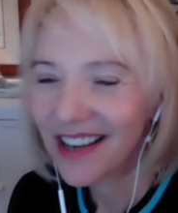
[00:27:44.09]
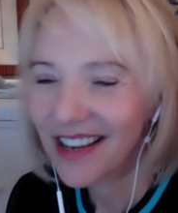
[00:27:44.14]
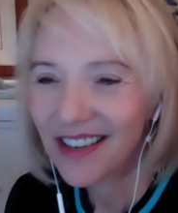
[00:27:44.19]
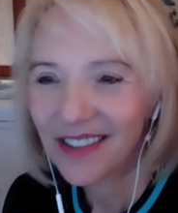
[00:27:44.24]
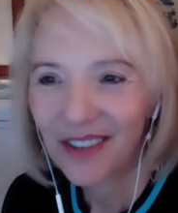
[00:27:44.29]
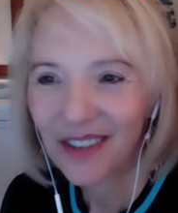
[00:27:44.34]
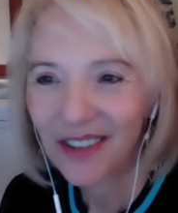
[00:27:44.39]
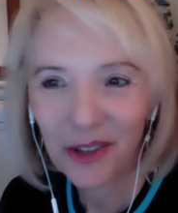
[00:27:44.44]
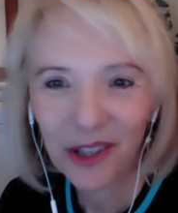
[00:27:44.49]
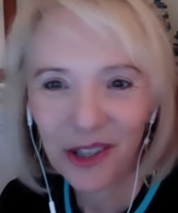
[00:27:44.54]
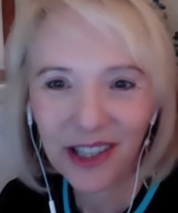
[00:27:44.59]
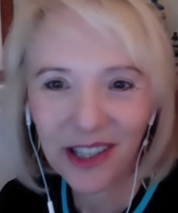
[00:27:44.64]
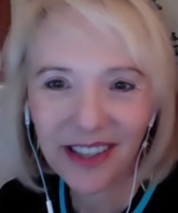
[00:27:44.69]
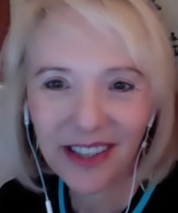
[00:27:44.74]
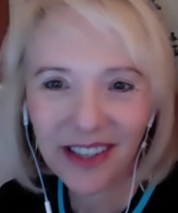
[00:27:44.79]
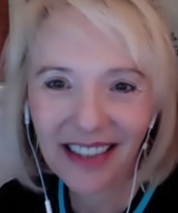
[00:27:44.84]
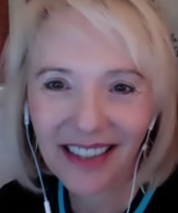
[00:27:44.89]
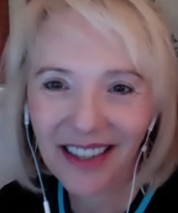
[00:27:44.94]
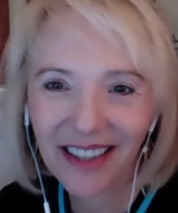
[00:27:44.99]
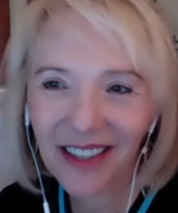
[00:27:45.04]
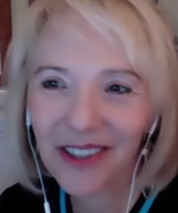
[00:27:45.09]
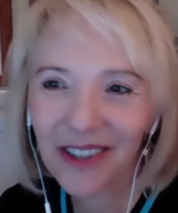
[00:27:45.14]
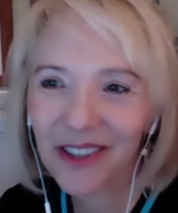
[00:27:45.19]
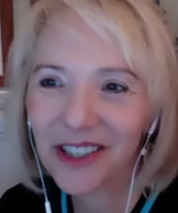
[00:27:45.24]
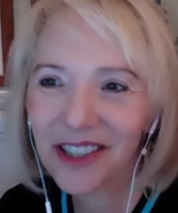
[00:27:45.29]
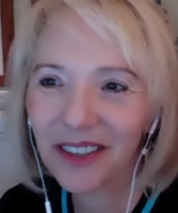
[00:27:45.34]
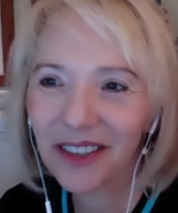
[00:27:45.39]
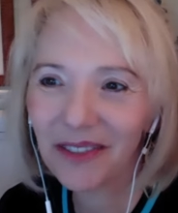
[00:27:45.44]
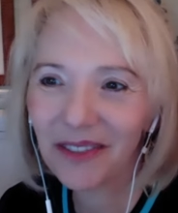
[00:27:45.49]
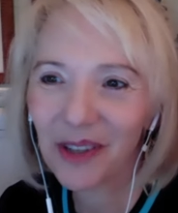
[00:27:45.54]
So she's asking
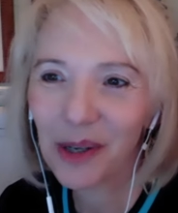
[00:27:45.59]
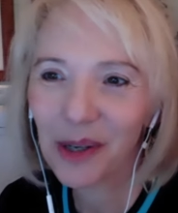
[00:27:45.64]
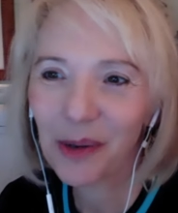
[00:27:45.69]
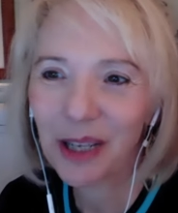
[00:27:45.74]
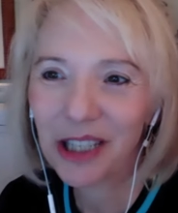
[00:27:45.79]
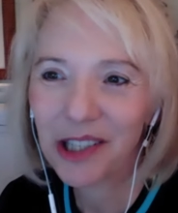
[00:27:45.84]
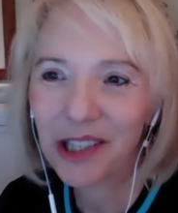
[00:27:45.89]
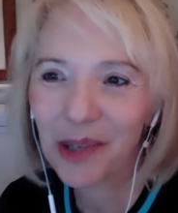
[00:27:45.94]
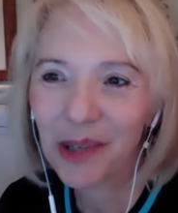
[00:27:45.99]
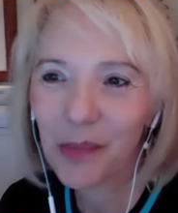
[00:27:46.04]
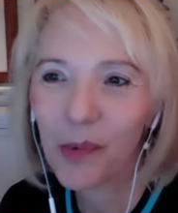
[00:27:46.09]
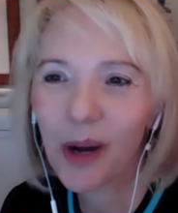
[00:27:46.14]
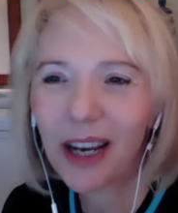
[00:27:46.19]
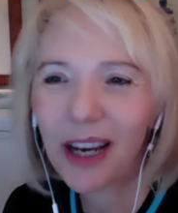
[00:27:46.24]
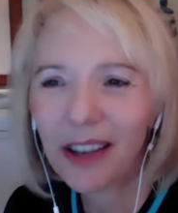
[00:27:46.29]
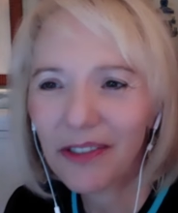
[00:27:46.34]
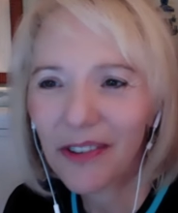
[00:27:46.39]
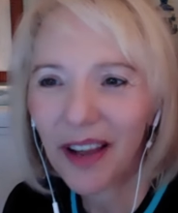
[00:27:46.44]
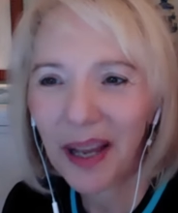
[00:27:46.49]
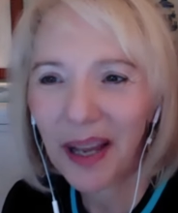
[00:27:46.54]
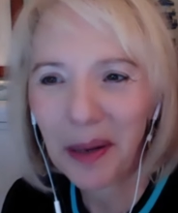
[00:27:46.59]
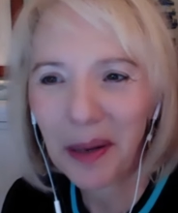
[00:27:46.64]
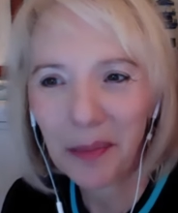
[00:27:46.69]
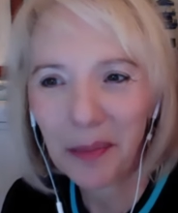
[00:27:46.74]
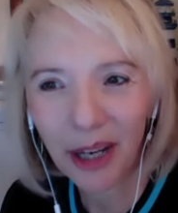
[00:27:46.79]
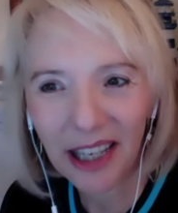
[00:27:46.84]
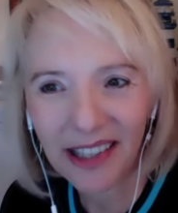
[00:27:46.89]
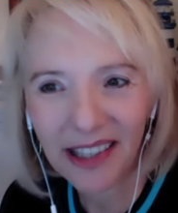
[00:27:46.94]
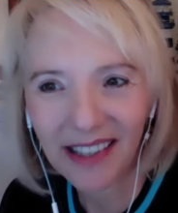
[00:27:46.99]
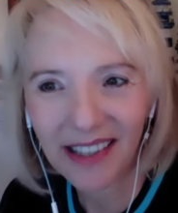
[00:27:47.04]
herself the question, what if I
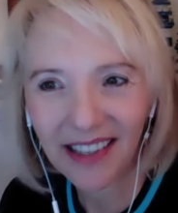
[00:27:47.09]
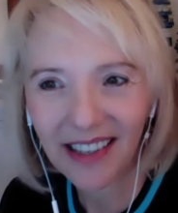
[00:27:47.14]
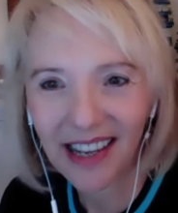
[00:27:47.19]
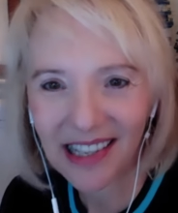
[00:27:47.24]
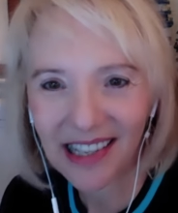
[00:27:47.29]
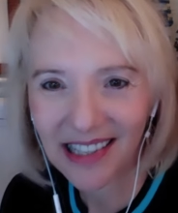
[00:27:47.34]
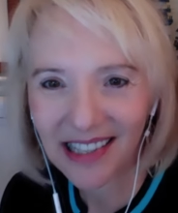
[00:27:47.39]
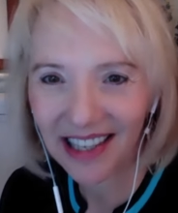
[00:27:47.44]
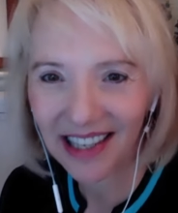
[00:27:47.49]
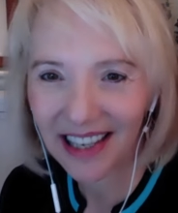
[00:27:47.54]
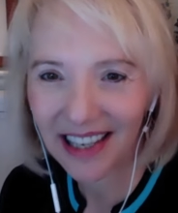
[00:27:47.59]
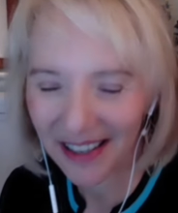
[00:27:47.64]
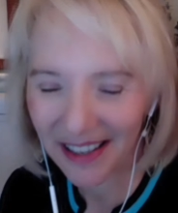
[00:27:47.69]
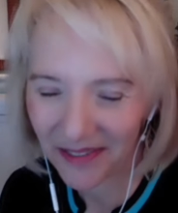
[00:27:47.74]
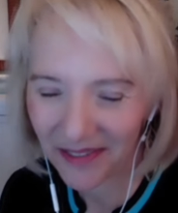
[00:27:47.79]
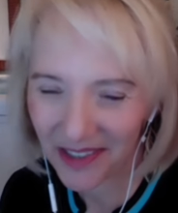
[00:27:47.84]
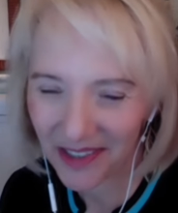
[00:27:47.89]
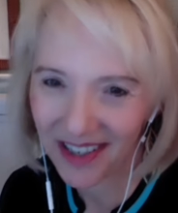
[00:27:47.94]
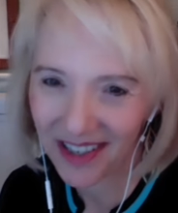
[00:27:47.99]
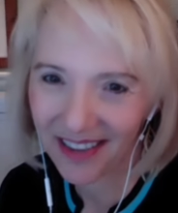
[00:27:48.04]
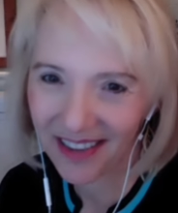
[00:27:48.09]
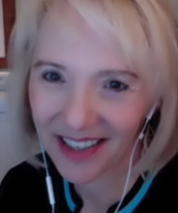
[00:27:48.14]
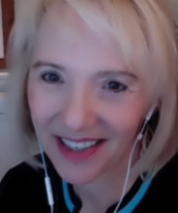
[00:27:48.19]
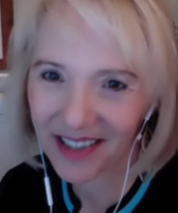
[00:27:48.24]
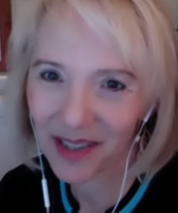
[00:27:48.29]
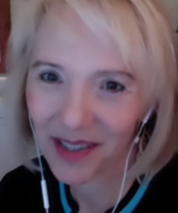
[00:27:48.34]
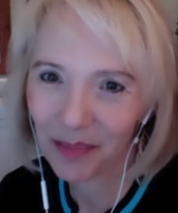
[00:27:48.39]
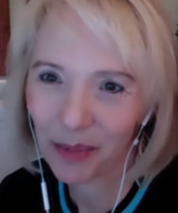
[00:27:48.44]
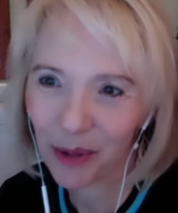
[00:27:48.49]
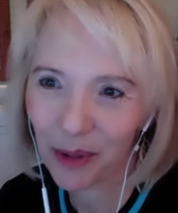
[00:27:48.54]
embrace it as a gift that
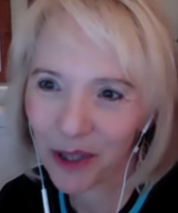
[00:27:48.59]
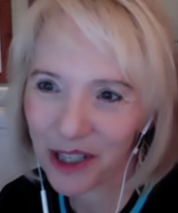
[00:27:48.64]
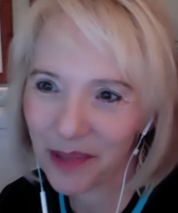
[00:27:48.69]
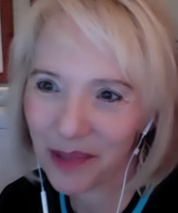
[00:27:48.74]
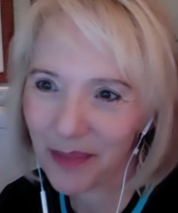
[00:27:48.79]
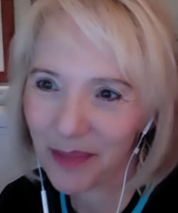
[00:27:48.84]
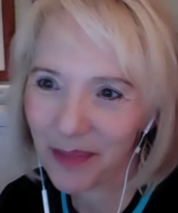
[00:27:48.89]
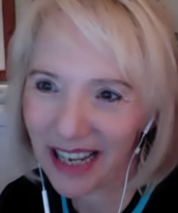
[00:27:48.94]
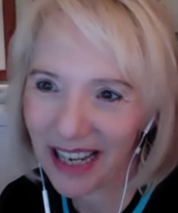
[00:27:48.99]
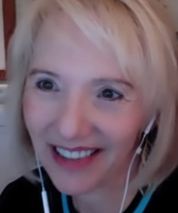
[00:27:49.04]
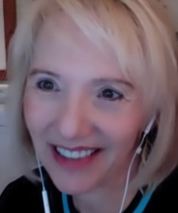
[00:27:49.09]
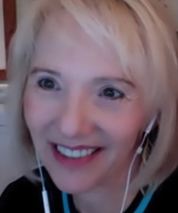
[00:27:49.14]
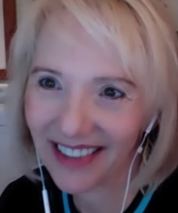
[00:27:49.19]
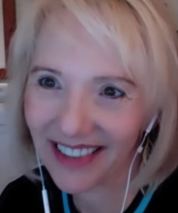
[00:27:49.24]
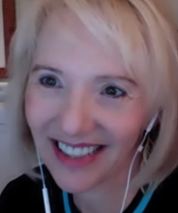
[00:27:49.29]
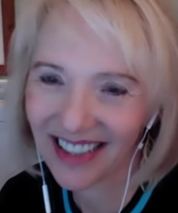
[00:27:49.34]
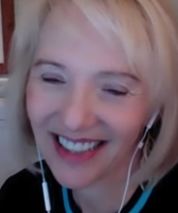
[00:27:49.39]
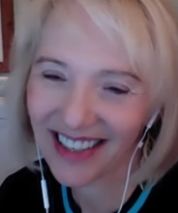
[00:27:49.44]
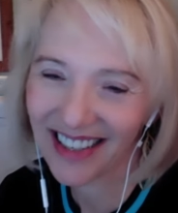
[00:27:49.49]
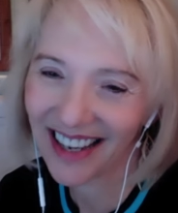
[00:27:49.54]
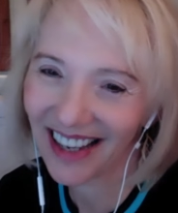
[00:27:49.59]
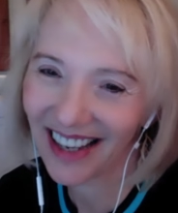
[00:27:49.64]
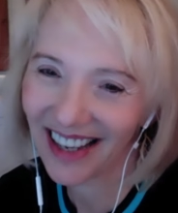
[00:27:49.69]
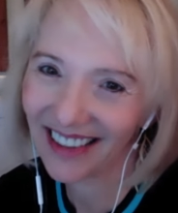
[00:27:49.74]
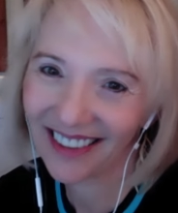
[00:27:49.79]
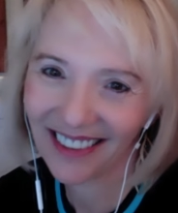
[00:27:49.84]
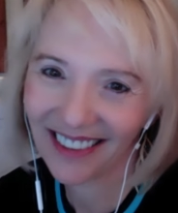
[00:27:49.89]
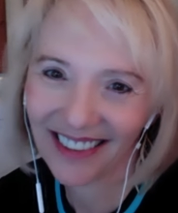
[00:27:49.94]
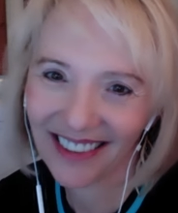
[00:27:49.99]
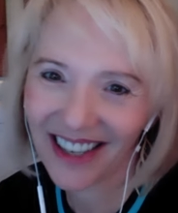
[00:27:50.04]
supports me instead?
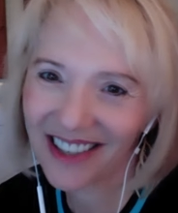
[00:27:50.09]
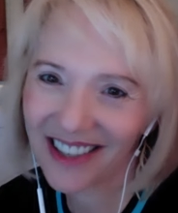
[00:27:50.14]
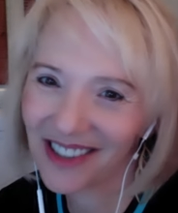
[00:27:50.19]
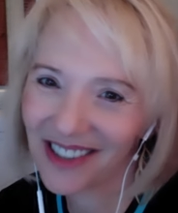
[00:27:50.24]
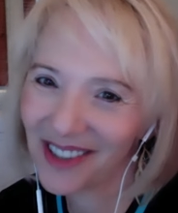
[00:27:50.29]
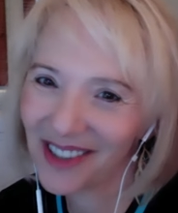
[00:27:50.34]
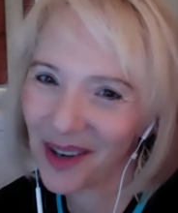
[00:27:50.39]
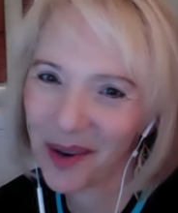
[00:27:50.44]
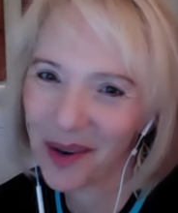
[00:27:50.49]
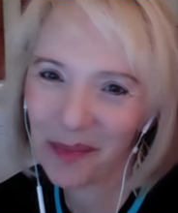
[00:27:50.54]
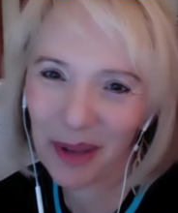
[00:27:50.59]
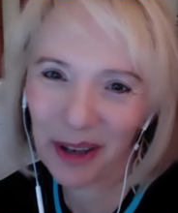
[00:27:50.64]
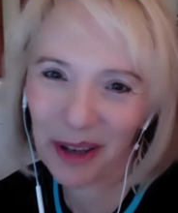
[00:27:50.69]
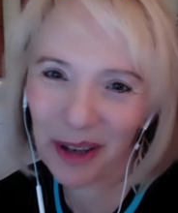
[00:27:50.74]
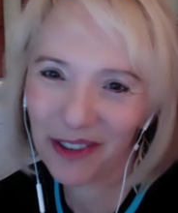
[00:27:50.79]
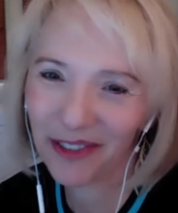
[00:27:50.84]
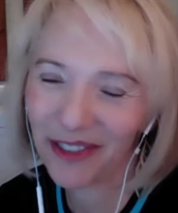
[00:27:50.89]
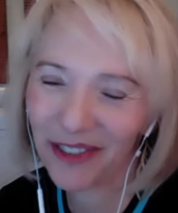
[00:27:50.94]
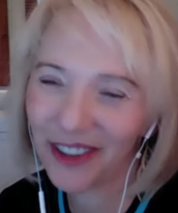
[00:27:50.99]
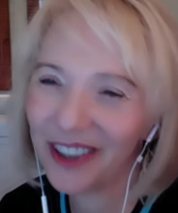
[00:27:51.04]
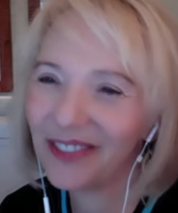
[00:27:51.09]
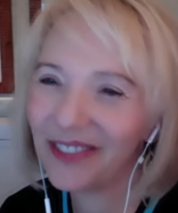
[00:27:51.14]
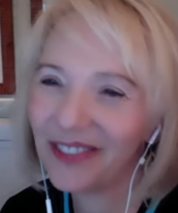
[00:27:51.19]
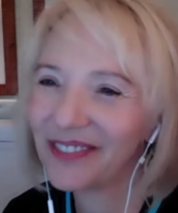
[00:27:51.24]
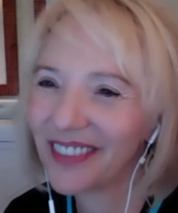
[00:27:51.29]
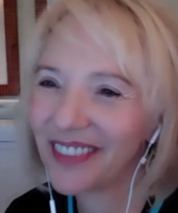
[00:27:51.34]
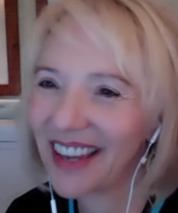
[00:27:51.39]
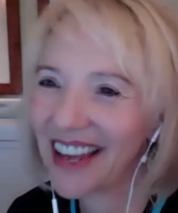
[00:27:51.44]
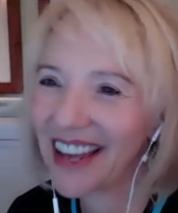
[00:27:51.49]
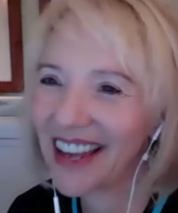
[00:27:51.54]
So beautiful.
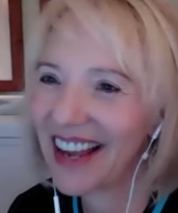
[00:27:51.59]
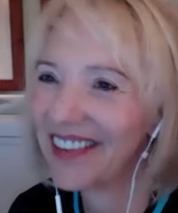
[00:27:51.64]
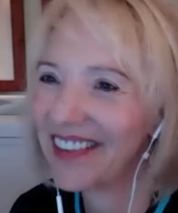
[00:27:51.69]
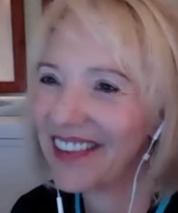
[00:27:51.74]
Yeah.